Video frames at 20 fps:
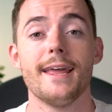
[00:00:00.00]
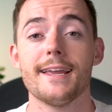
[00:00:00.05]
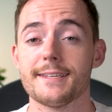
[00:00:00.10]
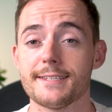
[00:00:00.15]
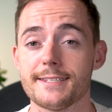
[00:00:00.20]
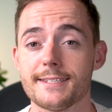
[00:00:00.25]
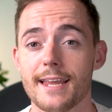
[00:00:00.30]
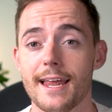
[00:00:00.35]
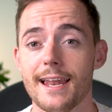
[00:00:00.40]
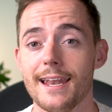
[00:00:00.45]

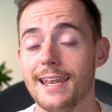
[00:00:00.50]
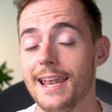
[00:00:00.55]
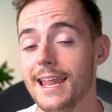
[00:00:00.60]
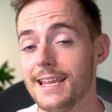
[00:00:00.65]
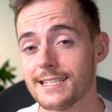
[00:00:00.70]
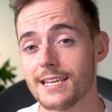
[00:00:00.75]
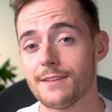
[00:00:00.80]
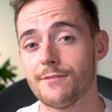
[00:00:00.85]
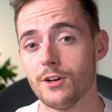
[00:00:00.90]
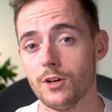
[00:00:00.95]
Next,
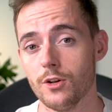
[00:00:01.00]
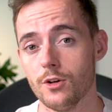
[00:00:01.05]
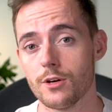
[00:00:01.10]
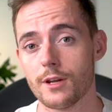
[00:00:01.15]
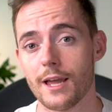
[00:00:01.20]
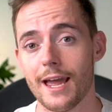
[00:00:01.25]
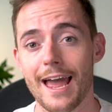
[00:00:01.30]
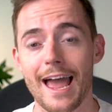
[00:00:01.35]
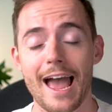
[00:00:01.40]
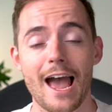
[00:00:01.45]
let's have a
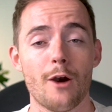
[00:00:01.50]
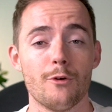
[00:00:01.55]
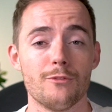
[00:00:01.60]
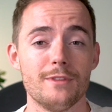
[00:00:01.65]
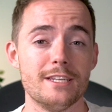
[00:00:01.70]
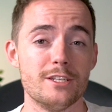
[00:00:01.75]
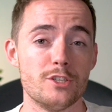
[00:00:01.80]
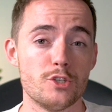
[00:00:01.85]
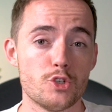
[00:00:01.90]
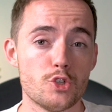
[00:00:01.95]
look at how
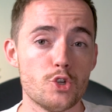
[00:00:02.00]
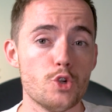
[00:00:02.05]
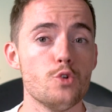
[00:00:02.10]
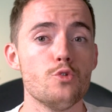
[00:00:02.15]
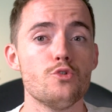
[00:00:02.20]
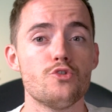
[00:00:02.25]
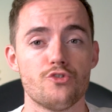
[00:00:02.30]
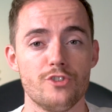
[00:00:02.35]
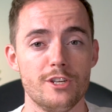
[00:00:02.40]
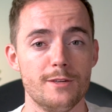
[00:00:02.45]
these
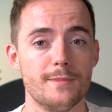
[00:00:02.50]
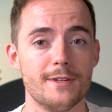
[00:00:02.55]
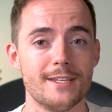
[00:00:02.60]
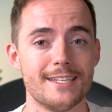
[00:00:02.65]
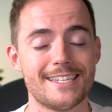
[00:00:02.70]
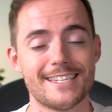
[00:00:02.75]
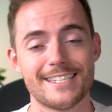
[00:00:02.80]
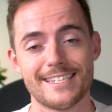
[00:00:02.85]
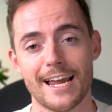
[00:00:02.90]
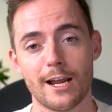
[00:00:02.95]
two
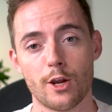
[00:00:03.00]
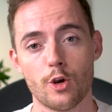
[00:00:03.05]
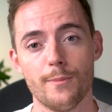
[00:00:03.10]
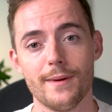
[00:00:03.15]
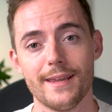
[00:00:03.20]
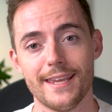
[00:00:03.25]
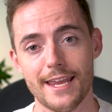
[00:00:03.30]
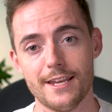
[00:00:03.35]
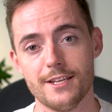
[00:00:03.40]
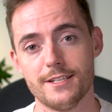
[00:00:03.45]
treatments stack up
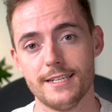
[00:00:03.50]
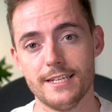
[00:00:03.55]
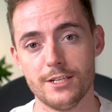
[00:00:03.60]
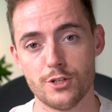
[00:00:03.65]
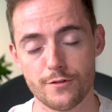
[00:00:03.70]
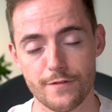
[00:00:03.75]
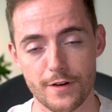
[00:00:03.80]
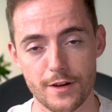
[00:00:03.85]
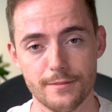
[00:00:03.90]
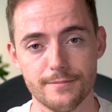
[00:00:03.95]
against
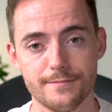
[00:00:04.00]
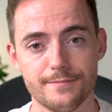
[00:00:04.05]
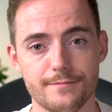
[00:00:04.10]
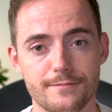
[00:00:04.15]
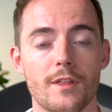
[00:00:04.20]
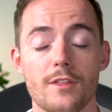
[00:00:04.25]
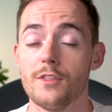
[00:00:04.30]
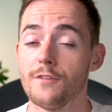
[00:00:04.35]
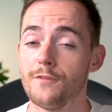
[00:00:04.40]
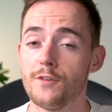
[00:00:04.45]
each other.
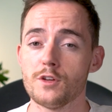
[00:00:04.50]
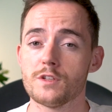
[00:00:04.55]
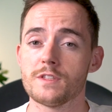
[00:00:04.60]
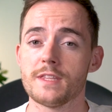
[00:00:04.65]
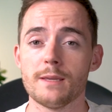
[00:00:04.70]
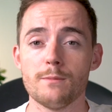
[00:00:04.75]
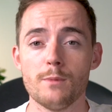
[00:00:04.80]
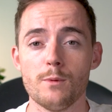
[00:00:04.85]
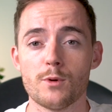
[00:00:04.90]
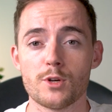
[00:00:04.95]
The first
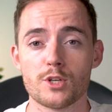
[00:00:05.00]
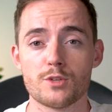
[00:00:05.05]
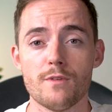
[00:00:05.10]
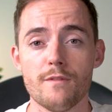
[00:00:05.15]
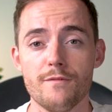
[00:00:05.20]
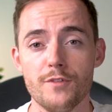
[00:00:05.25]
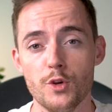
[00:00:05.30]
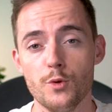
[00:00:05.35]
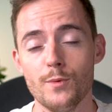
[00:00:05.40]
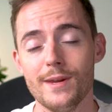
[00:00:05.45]
thing we want to
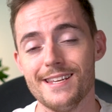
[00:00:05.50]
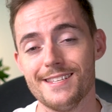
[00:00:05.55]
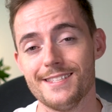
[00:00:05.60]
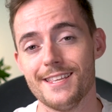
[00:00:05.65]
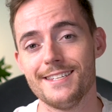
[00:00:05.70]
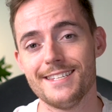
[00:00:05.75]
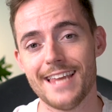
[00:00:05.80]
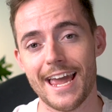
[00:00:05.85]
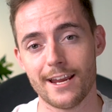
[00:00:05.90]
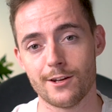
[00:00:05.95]
review is
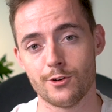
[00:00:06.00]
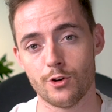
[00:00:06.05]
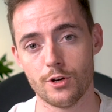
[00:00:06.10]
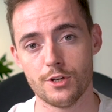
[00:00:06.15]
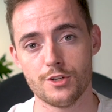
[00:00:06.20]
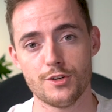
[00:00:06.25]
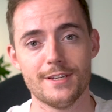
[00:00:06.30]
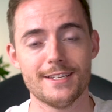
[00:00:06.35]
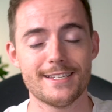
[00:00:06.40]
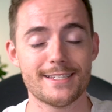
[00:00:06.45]
the
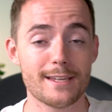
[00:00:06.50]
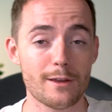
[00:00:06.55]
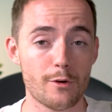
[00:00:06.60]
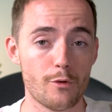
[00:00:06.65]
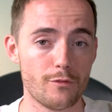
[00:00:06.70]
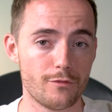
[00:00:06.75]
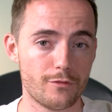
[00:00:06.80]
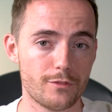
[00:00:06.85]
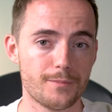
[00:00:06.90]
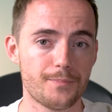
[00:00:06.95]
technology
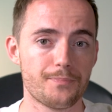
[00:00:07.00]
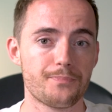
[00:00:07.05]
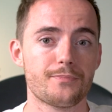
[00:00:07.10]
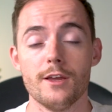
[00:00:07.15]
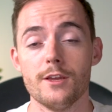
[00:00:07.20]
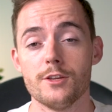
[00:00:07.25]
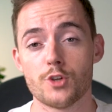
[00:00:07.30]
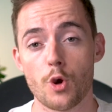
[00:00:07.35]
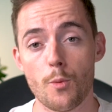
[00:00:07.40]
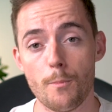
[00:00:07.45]
itself.
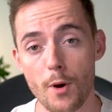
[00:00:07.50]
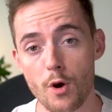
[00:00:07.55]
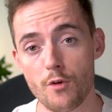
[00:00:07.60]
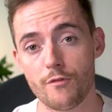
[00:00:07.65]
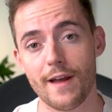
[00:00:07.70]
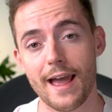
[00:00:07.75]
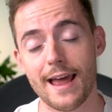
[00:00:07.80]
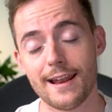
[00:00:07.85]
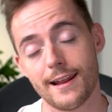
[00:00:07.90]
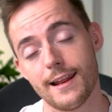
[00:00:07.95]
So
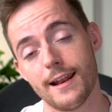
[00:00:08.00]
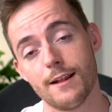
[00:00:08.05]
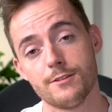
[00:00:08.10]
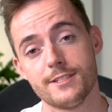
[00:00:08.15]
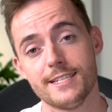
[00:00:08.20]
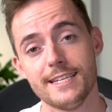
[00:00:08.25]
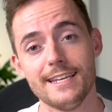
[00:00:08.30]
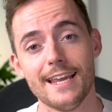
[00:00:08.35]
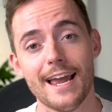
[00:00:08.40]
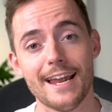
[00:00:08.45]
both
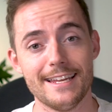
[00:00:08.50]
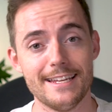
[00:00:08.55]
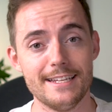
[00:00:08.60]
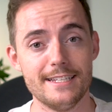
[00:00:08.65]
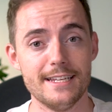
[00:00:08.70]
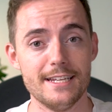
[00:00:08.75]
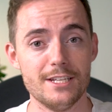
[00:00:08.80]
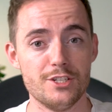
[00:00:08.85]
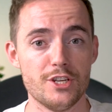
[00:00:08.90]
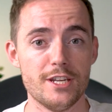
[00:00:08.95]
LLLT and
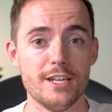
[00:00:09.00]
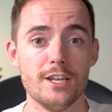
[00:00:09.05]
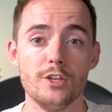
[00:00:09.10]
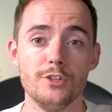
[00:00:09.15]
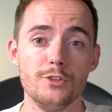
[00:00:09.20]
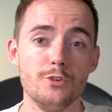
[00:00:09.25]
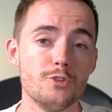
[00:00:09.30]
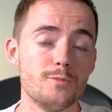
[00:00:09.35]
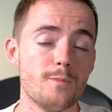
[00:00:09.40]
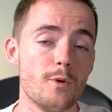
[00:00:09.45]
ETG
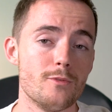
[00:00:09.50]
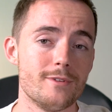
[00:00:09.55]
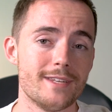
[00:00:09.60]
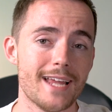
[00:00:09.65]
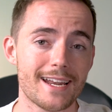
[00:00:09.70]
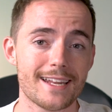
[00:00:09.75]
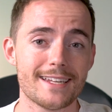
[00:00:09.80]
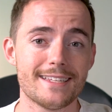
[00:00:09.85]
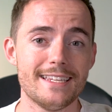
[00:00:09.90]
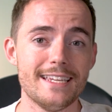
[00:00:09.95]
use
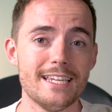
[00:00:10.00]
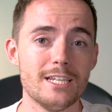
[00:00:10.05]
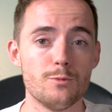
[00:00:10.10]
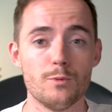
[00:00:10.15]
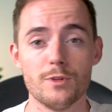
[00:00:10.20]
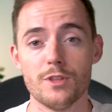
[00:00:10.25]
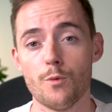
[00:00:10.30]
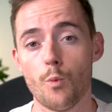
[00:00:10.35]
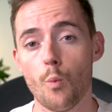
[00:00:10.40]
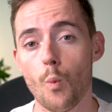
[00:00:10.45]
modalities
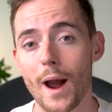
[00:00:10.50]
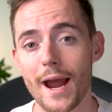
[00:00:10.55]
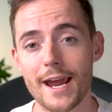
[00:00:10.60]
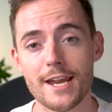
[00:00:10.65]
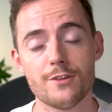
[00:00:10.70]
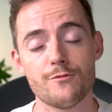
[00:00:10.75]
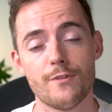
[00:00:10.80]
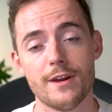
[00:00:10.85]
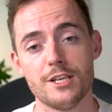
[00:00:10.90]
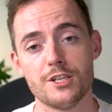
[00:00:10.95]
with a
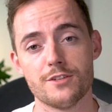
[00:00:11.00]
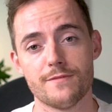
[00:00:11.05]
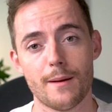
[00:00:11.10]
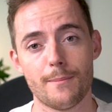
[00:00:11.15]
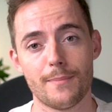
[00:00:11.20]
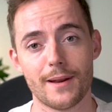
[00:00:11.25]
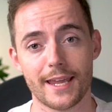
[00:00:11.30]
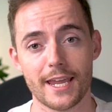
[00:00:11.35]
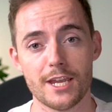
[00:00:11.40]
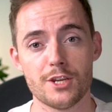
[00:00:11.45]
wide range of
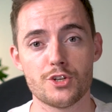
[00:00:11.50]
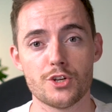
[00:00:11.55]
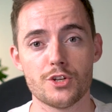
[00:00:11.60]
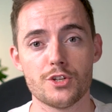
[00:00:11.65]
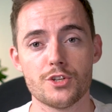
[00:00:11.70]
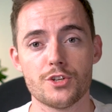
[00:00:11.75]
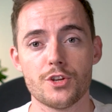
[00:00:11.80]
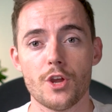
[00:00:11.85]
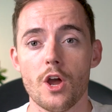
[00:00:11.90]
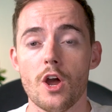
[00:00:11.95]

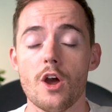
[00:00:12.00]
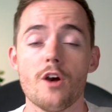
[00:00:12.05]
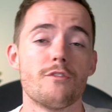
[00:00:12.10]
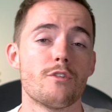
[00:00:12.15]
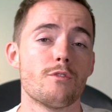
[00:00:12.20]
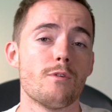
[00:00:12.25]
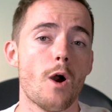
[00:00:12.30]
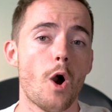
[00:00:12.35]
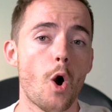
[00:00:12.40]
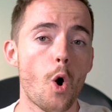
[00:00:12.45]
applications
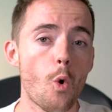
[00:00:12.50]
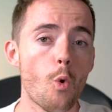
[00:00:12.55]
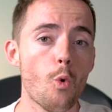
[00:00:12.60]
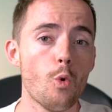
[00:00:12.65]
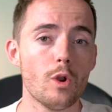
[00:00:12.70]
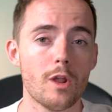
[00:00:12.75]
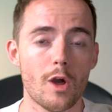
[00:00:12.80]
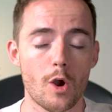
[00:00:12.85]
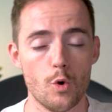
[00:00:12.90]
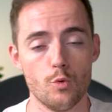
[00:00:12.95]
for a
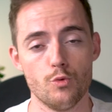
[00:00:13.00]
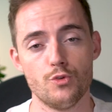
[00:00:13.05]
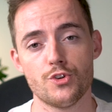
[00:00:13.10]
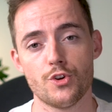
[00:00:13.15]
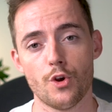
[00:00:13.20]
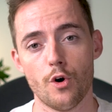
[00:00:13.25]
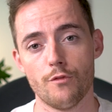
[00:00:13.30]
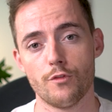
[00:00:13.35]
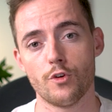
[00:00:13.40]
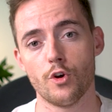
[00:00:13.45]
whole
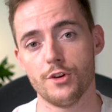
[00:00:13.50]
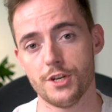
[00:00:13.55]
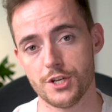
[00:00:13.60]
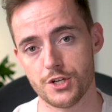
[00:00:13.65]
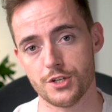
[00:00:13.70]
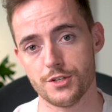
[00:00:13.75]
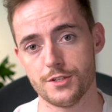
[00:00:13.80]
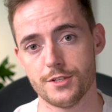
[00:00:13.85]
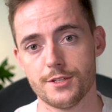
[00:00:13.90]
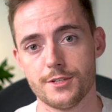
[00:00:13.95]
host of
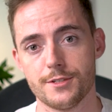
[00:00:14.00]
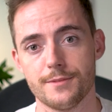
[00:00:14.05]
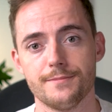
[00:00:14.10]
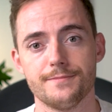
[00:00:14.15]
conditions.